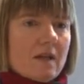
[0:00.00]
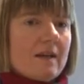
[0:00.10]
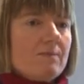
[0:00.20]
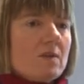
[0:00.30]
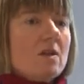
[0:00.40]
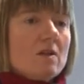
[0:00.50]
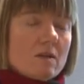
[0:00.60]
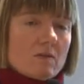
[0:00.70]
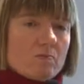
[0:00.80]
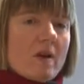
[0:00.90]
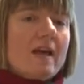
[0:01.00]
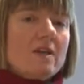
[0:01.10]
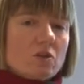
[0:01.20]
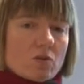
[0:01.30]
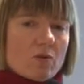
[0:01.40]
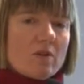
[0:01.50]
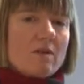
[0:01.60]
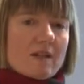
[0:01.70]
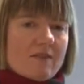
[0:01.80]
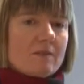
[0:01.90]
Right? Make sure
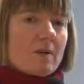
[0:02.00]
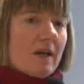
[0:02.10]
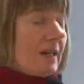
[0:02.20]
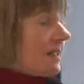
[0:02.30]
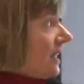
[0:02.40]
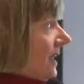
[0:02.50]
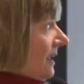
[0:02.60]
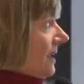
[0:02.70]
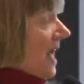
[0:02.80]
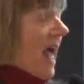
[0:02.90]
you are covered by an NDA,